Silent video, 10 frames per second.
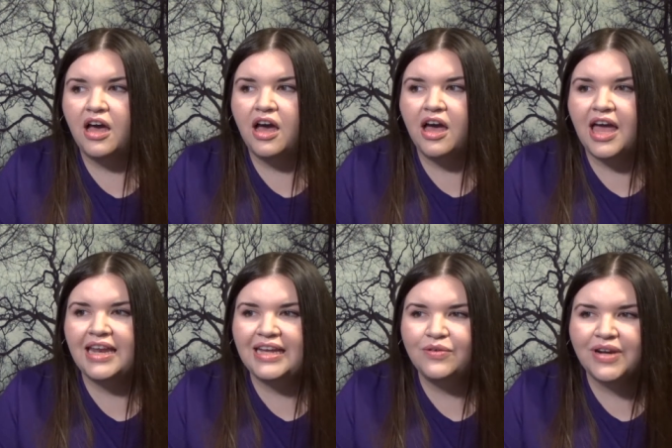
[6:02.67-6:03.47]
Uh,
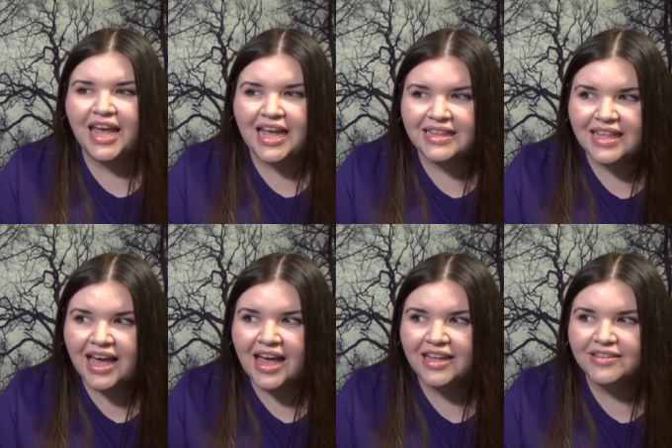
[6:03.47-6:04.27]
and I don't hate
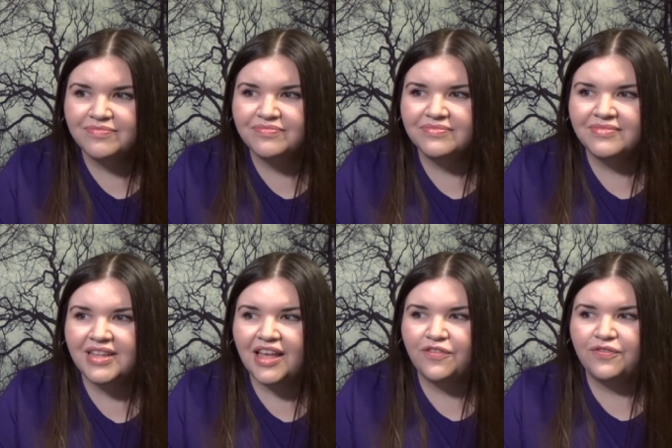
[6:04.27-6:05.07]
that
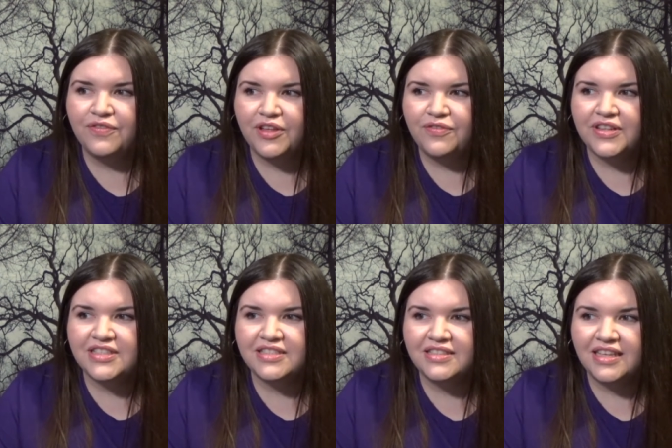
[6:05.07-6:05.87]
if if
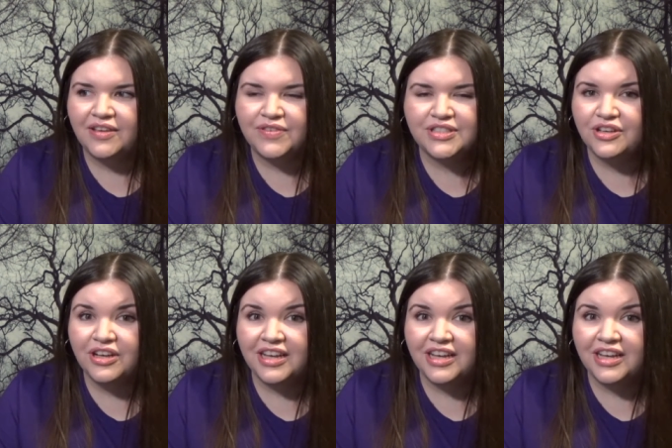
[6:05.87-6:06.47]
it's like if it's good.